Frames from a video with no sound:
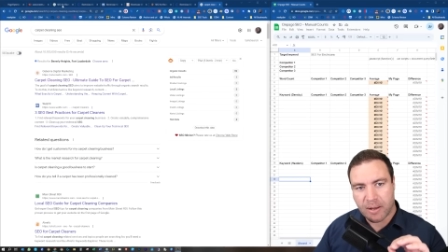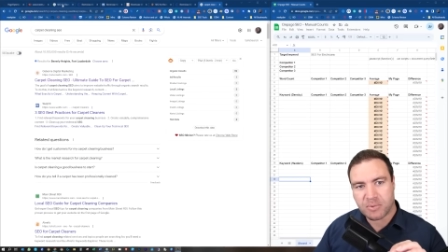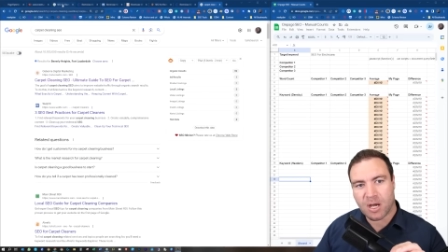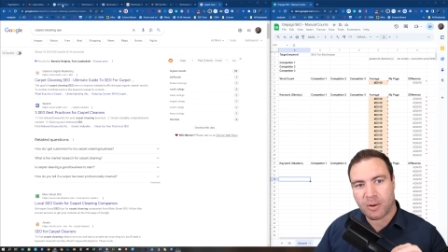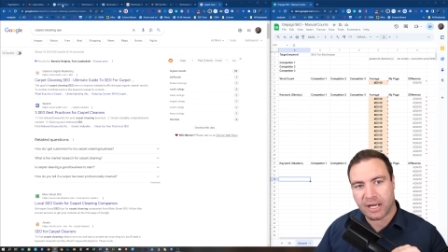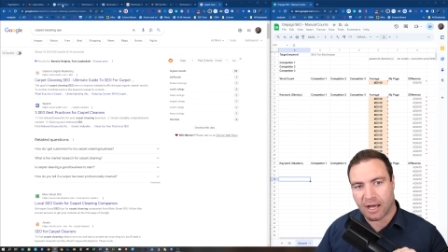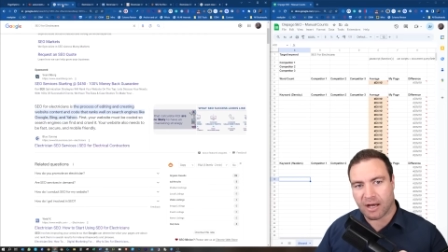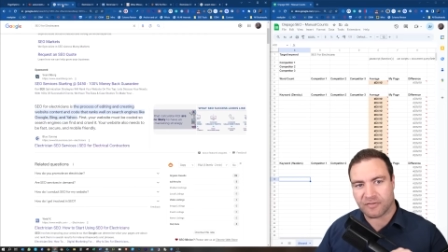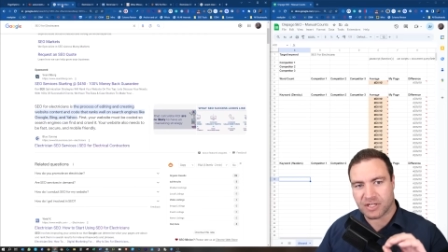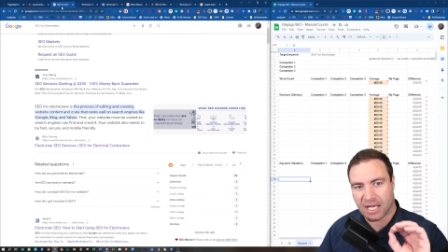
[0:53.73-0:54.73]
going
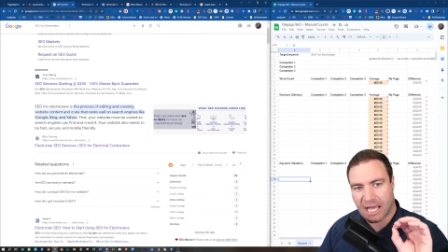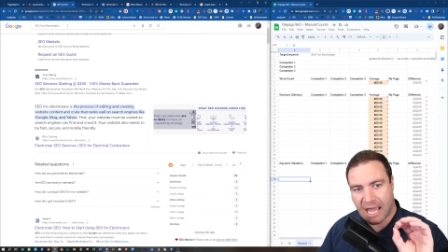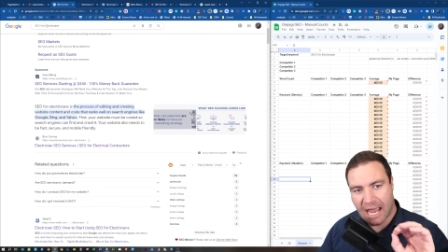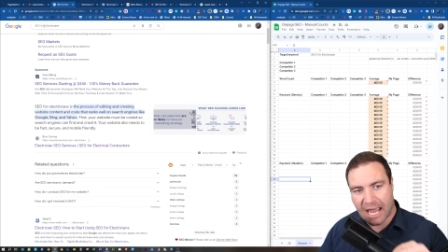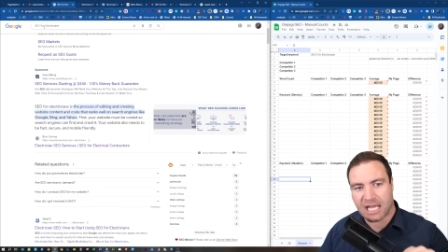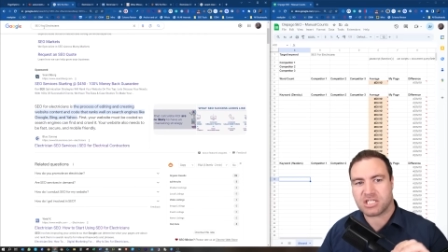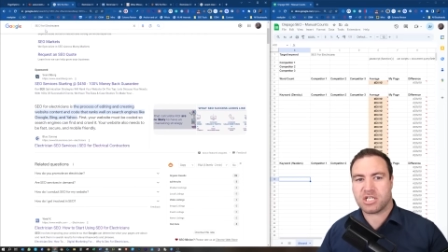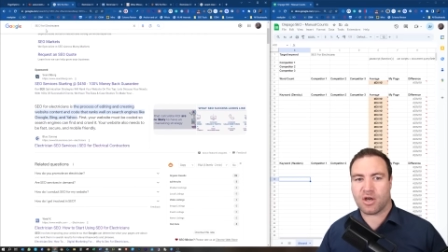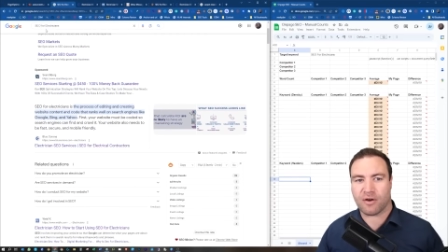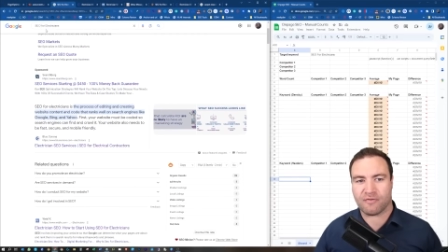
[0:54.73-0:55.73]
after
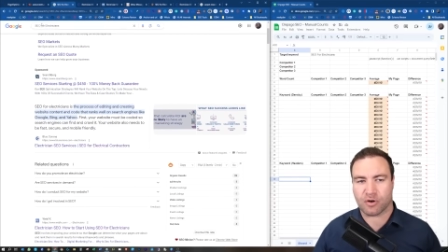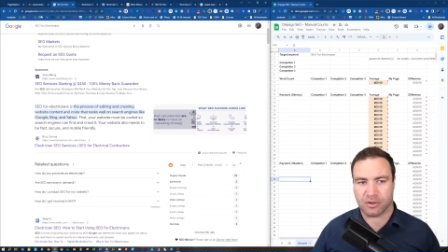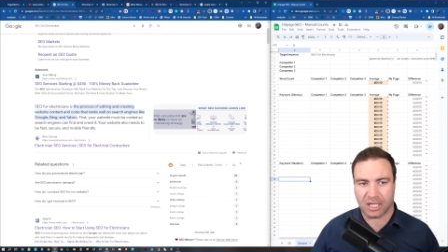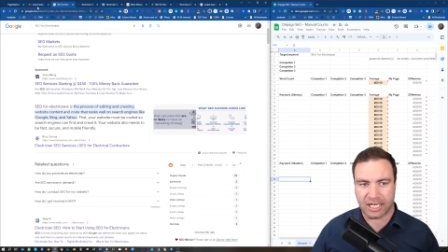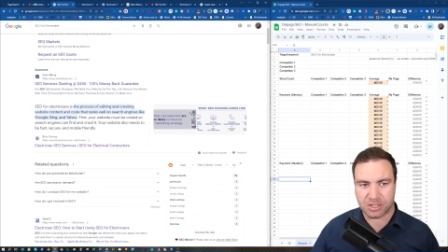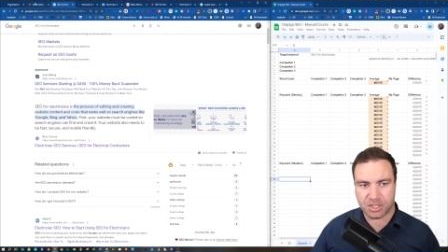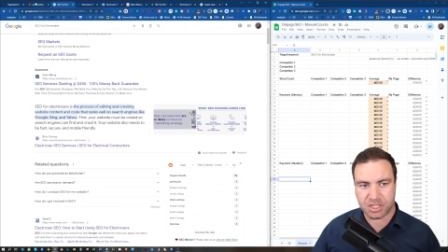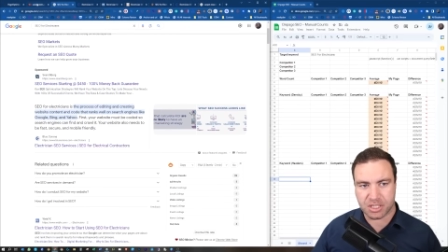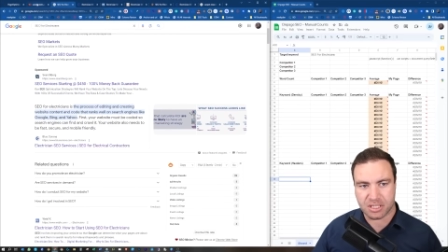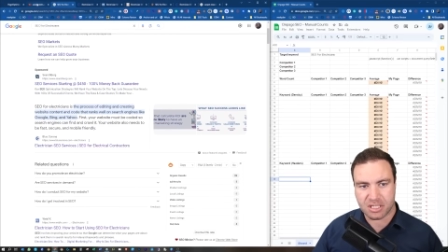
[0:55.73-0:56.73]
SEO for
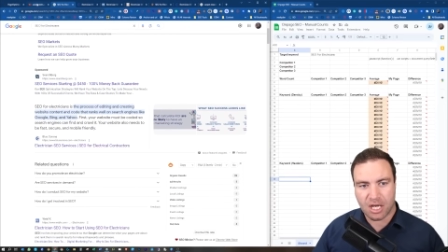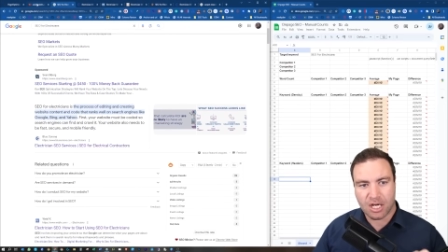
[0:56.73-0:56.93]
electricians.